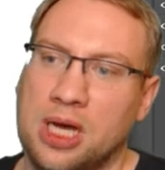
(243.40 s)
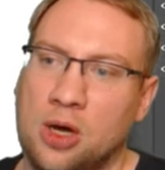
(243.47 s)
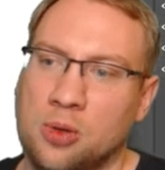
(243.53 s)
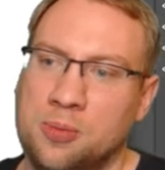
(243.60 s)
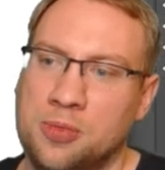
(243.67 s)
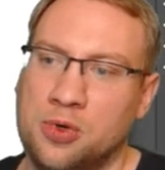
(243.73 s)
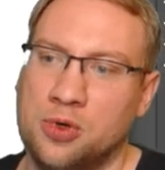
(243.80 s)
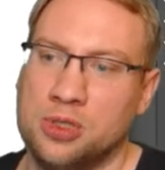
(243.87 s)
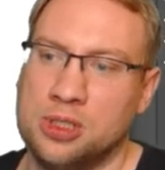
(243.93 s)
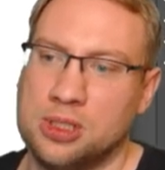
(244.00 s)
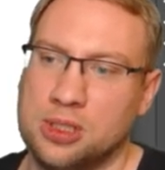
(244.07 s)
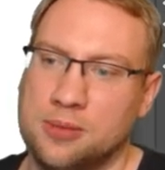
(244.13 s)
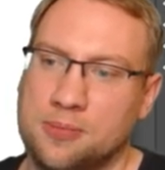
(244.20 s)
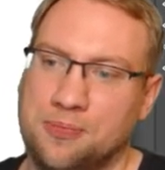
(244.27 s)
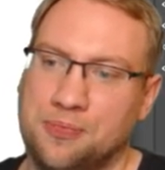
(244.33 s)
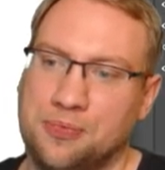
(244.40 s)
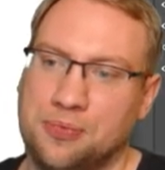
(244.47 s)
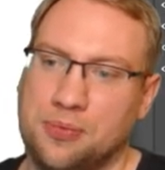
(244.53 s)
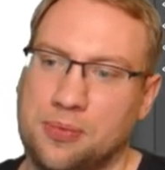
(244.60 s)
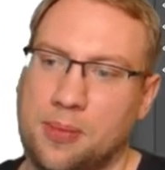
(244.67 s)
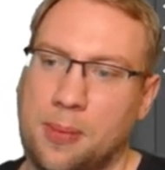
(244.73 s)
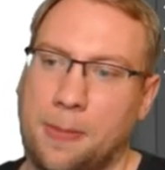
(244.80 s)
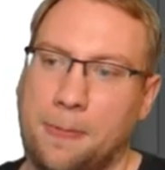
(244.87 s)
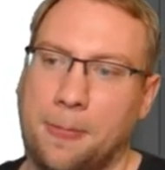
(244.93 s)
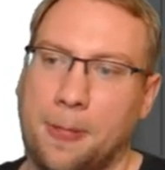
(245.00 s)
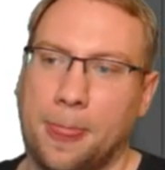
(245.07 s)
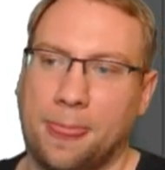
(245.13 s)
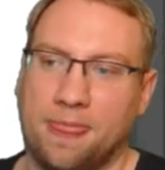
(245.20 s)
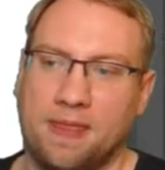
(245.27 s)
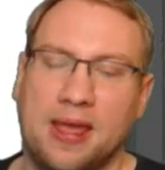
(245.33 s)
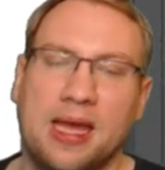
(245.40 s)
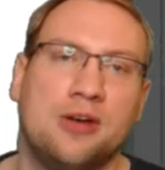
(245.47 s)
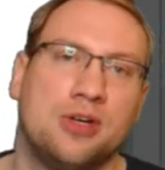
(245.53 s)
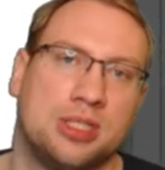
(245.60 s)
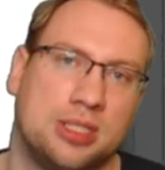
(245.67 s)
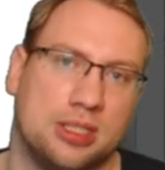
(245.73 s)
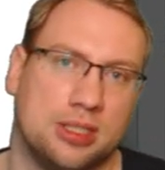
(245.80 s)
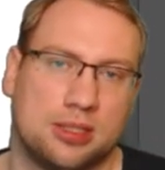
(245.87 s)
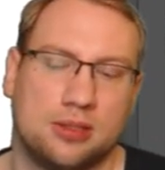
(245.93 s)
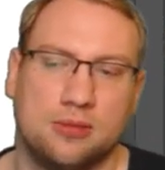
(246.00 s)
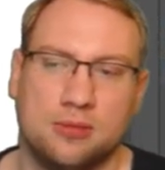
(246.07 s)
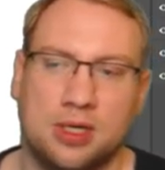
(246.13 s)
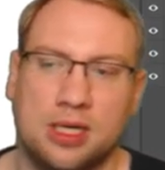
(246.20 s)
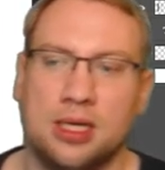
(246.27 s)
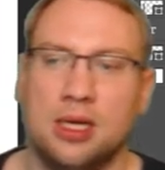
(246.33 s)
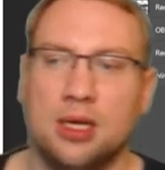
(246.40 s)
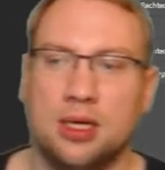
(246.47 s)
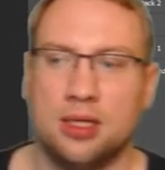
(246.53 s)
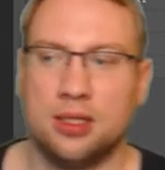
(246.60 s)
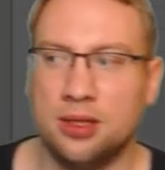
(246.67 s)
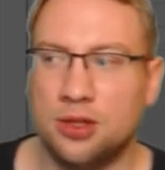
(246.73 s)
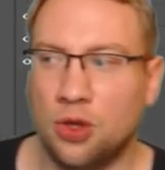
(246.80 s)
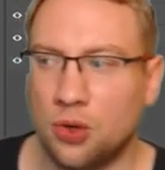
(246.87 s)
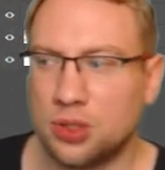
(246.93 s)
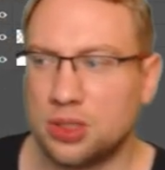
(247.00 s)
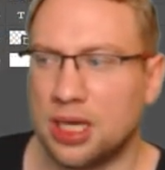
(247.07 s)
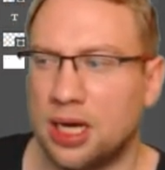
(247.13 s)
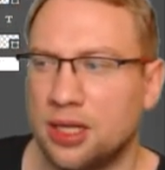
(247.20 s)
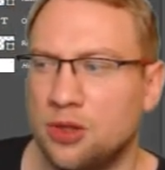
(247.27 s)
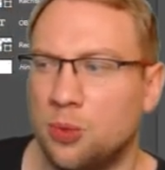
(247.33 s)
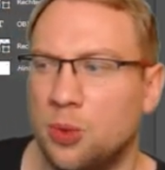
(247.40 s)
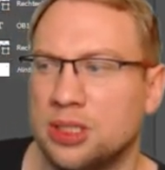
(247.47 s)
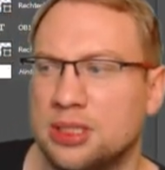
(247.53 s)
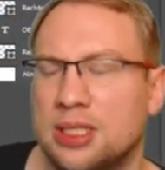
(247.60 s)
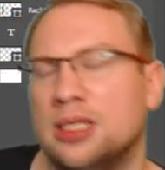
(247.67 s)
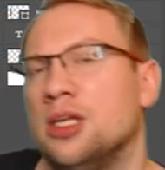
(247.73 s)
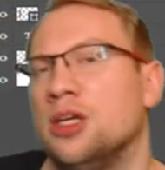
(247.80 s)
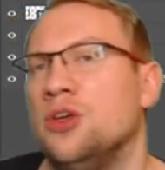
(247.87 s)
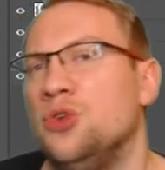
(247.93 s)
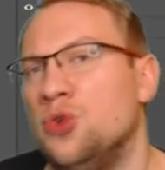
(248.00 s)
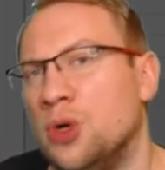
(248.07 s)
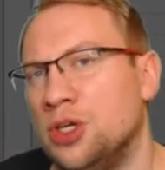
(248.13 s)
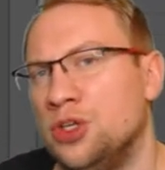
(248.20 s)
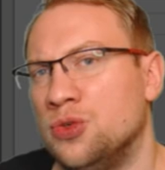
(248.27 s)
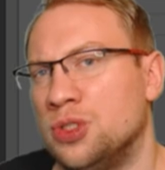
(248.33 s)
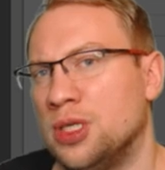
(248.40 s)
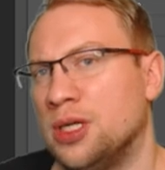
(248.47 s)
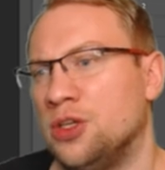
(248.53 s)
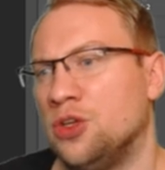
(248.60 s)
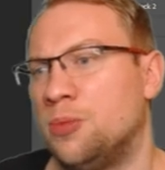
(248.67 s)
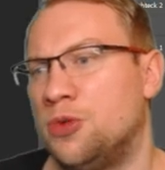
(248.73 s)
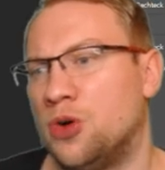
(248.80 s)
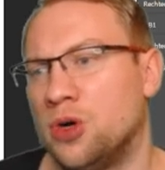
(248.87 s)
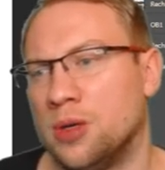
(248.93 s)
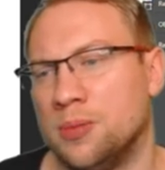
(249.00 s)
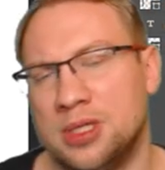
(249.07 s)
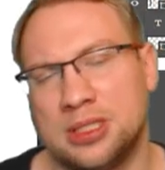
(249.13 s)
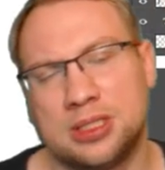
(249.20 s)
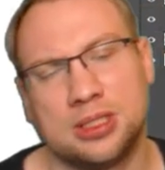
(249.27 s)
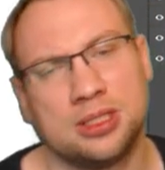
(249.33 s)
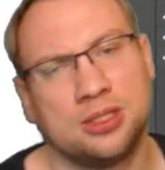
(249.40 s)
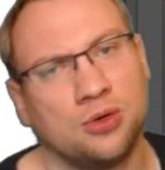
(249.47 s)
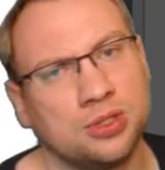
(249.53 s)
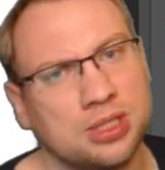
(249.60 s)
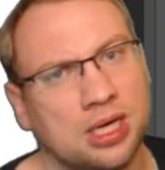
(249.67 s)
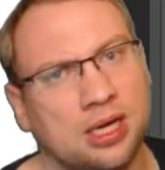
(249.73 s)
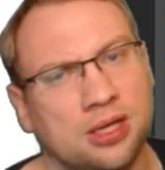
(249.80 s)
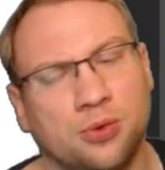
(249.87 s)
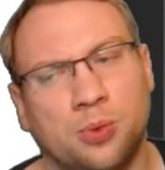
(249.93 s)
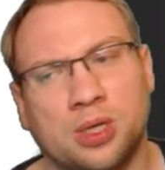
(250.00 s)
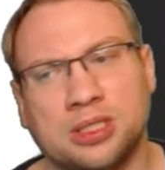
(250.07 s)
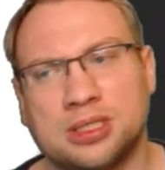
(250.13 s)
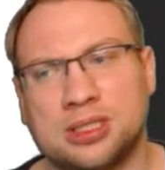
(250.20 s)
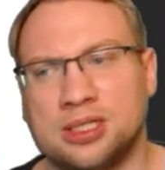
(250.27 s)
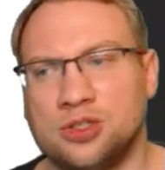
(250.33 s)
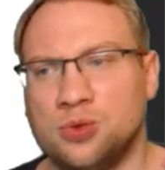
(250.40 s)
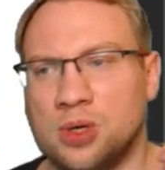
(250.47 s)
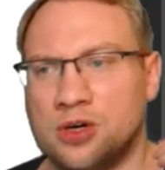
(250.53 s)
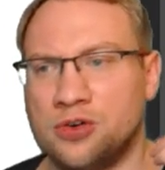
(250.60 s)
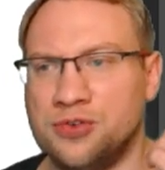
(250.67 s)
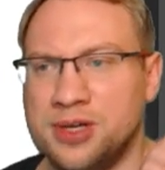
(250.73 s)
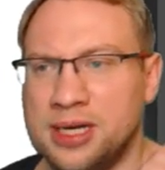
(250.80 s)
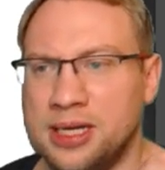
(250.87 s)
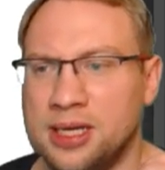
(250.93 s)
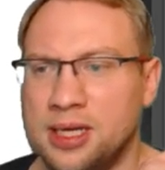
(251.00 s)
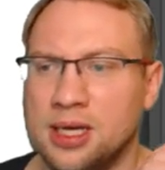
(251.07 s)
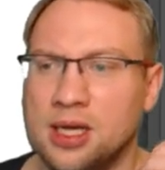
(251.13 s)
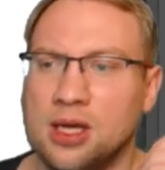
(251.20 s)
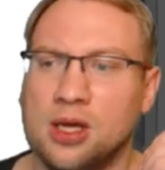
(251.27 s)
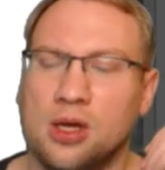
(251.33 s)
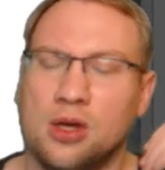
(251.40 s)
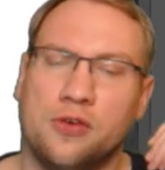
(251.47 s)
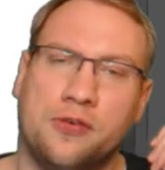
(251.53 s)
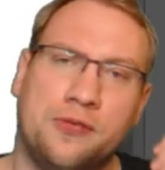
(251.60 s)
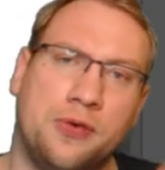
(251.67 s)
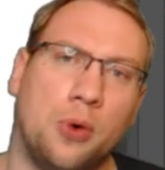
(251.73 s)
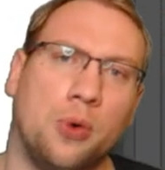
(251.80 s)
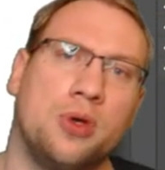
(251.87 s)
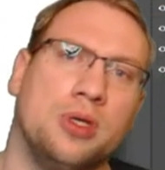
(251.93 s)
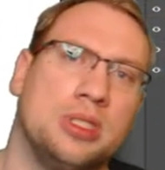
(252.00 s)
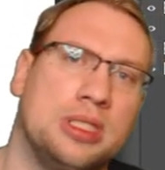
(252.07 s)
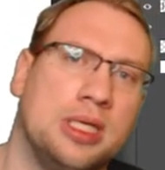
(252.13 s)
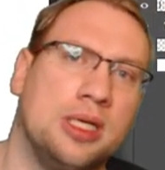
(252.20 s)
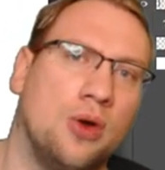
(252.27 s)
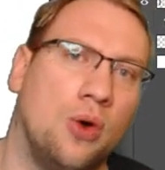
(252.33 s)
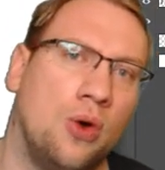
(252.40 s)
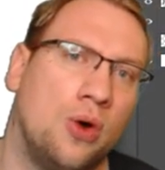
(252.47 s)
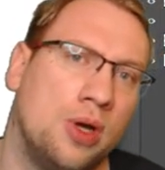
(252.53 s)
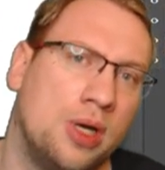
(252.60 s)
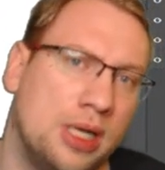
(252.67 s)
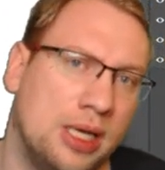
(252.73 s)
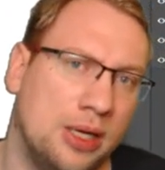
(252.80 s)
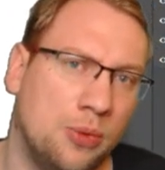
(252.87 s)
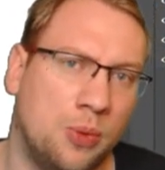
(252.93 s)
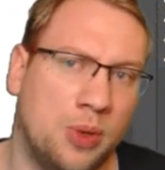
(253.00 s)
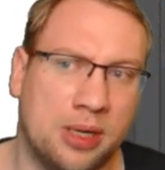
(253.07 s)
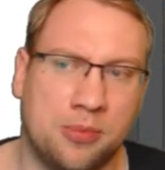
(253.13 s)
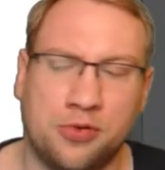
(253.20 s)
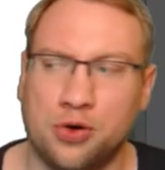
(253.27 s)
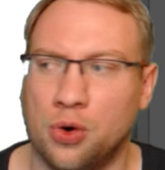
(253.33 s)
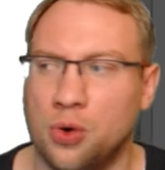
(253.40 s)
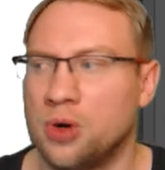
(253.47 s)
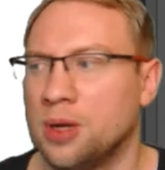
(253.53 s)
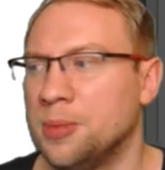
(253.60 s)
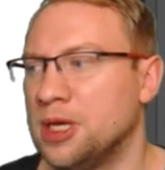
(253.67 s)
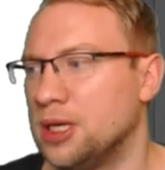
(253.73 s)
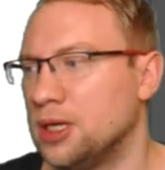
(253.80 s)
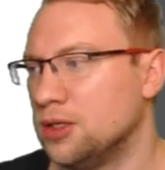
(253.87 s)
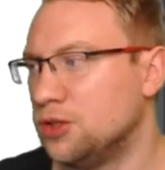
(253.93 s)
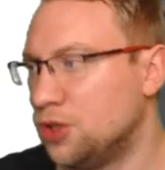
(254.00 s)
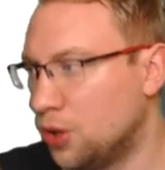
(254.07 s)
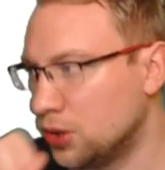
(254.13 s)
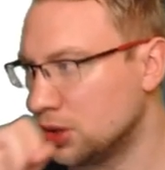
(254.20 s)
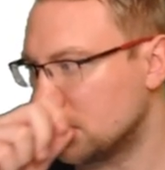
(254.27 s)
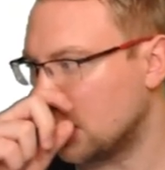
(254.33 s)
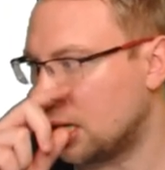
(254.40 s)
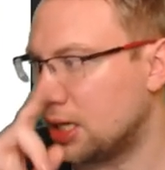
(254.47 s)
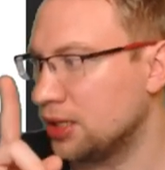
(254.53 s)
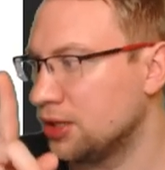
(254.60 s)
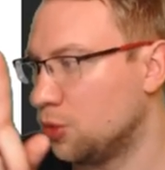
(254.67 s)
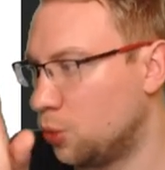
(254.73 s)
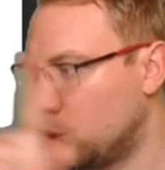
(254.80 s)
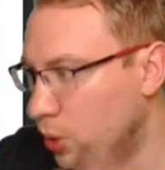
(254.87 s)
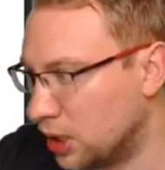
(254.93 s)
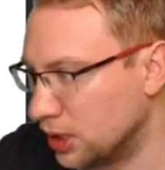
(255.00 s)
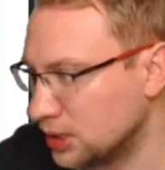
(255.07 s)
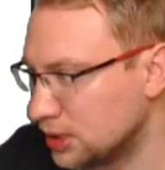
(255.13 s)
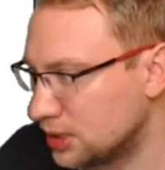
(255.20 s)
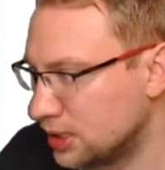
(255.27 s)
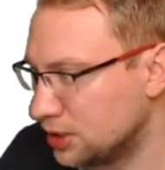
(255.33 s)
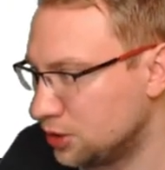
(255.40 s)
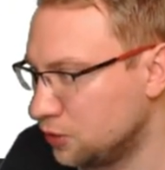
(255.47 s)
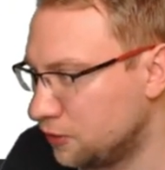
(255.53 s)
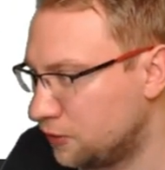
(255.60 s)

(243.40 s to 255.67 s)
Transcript: output addresses, right? Those are the ones that you are using in your program. Those are the ones that you are really focusing on when programming. Those are the ones that you